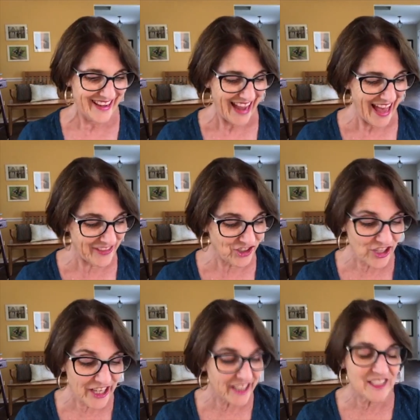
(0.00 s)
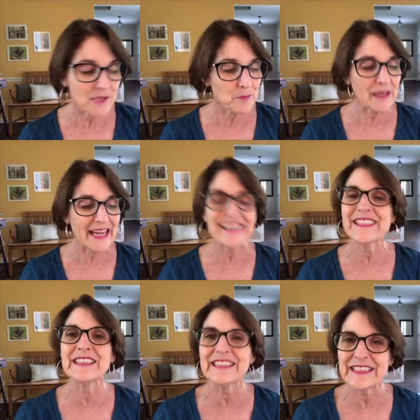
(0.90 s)
And she explains
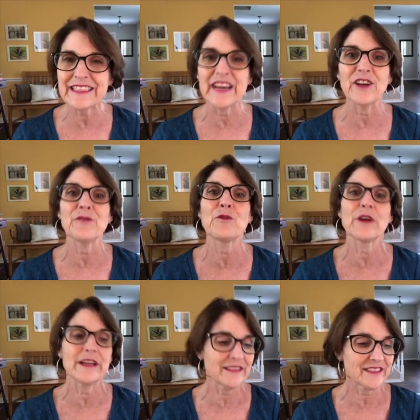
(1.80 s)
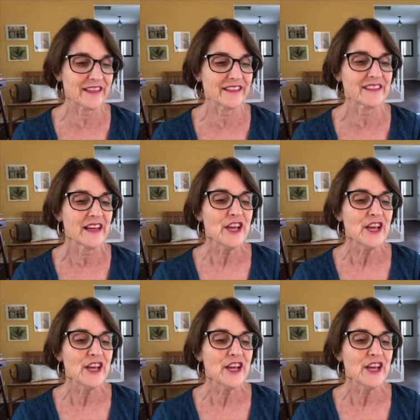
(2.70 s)
in detail, for instance,